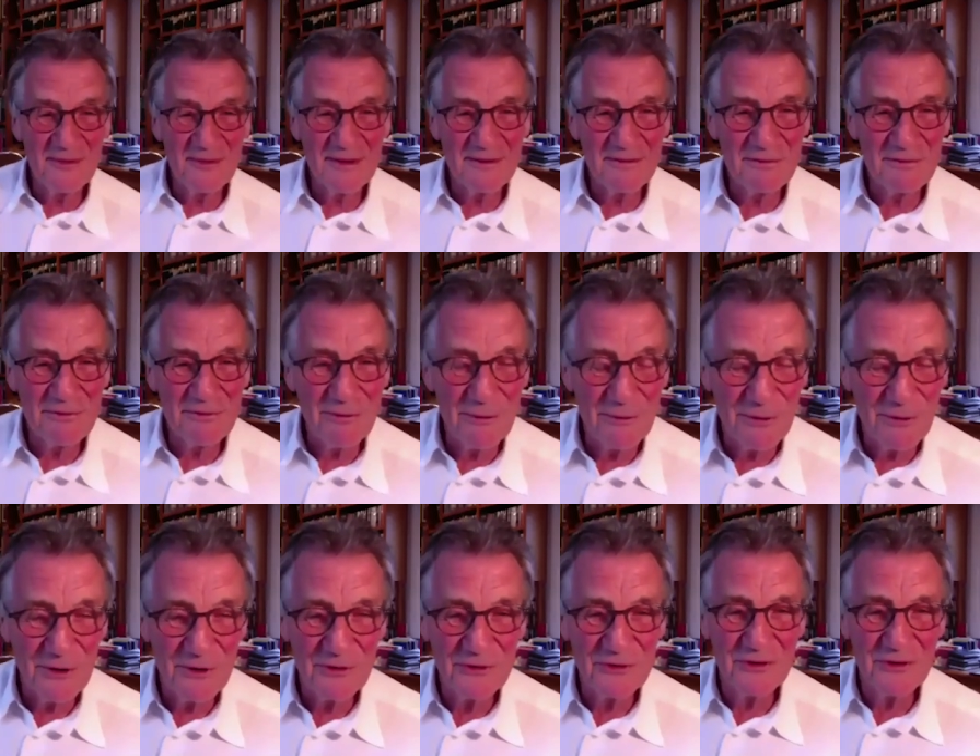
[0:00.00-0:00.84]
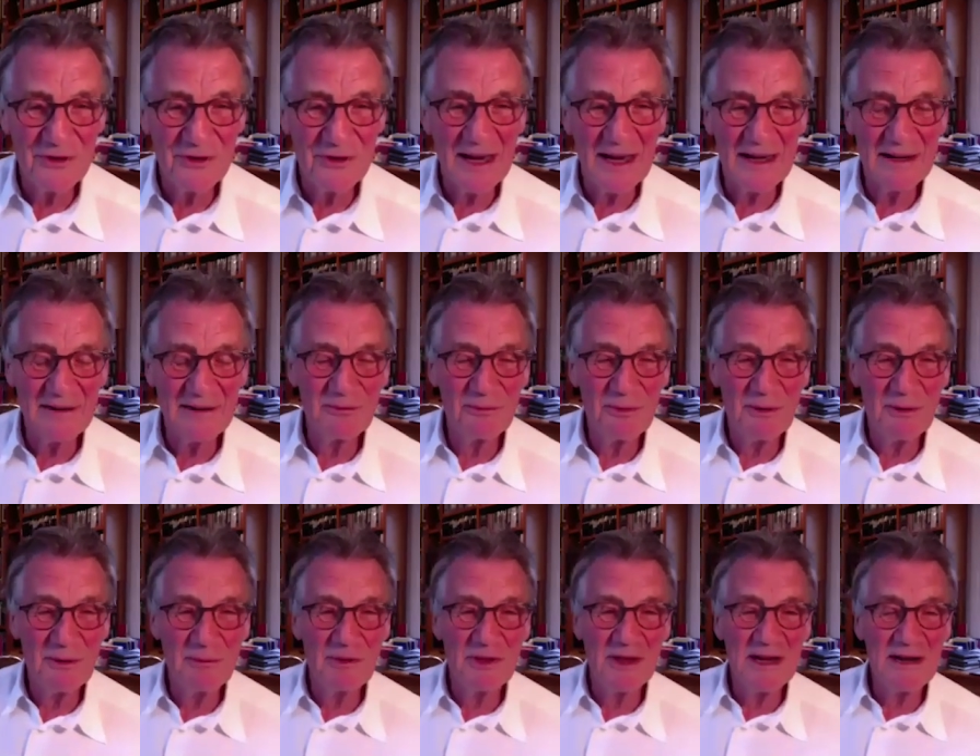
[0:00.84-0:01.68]
for us. And we
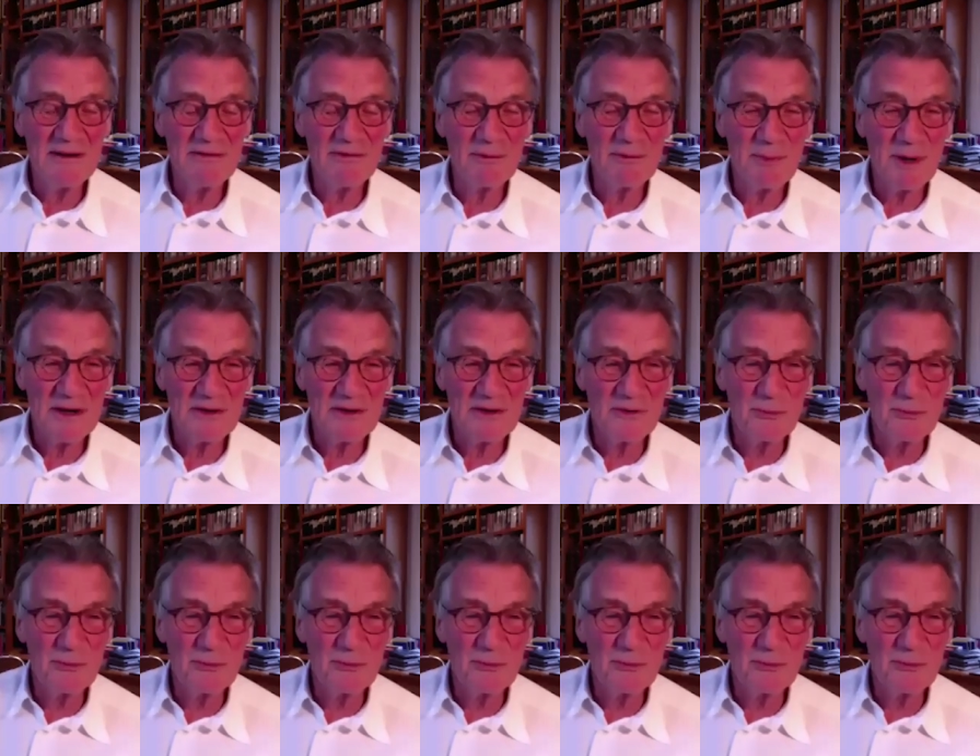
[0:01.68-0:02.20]
were there for about